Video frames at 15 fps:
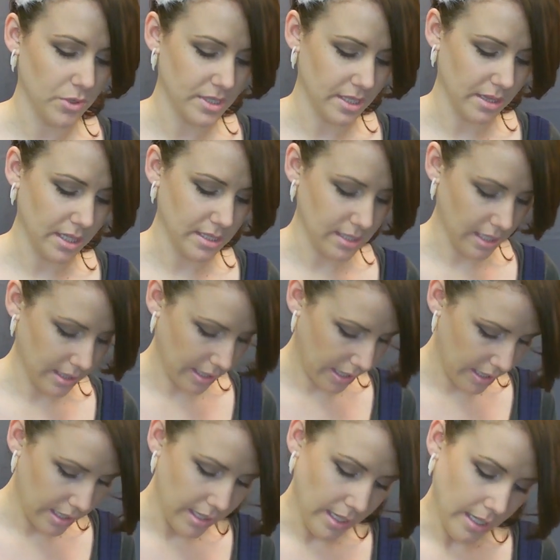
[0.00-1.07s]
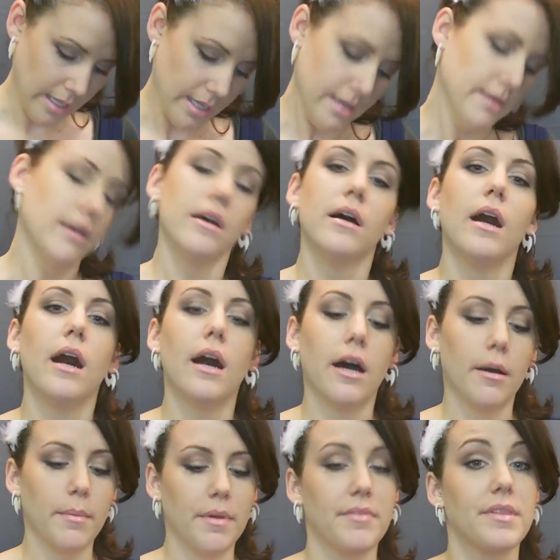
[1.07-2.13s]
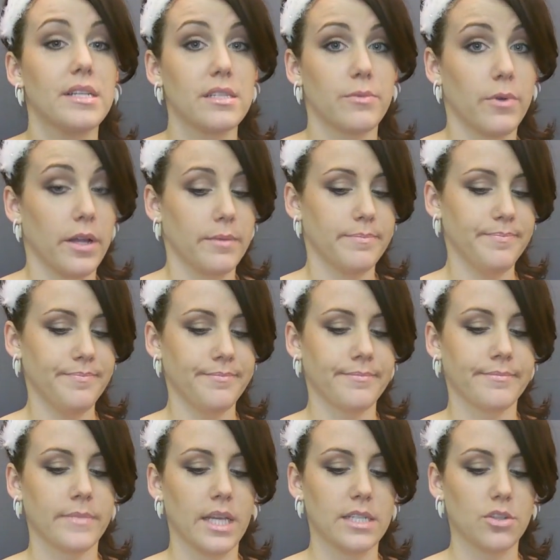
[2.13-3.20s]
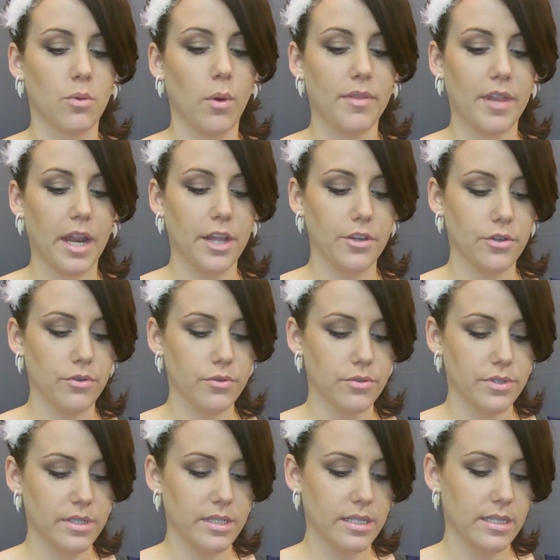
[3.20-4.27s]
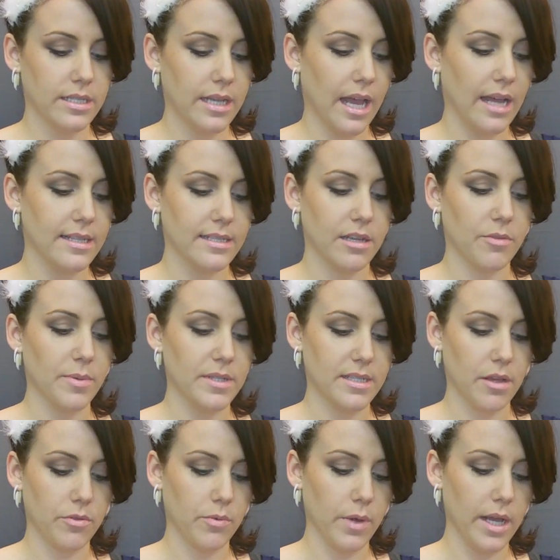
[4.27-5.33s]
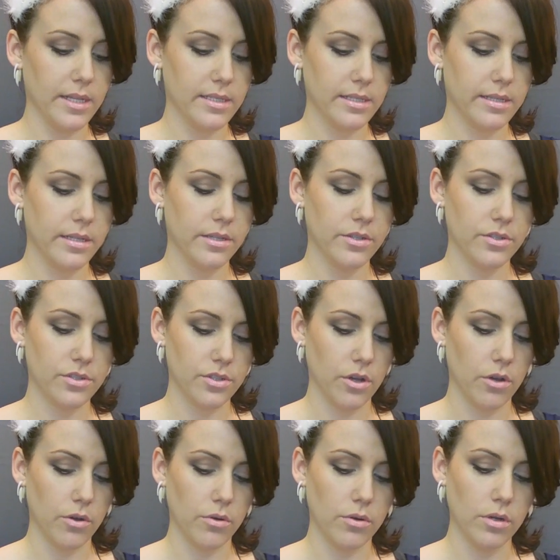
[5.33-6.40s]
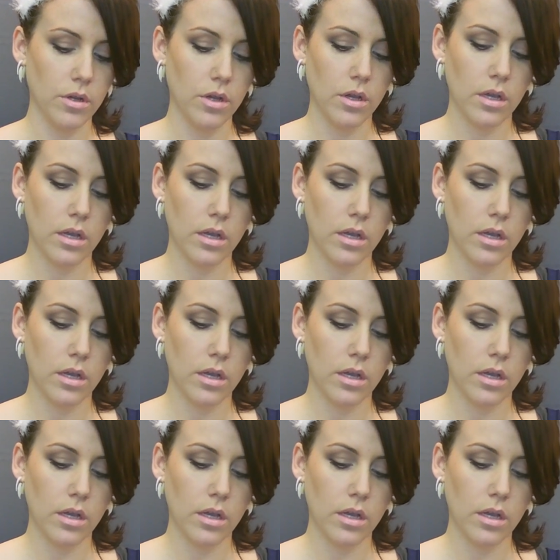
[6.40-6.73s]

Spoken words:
noise and things like that. This one is the one that I used at South by Southwest. So